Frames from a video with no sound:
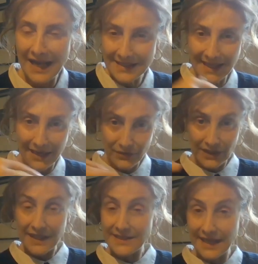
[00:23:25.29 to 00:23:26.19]
and
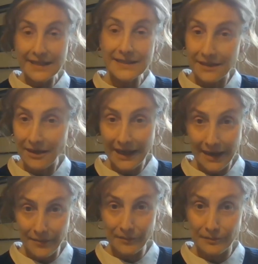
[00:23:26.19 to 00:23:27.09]
sounding exactly like
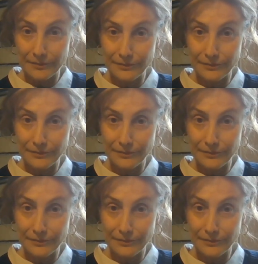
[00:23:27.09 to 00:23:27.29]
him,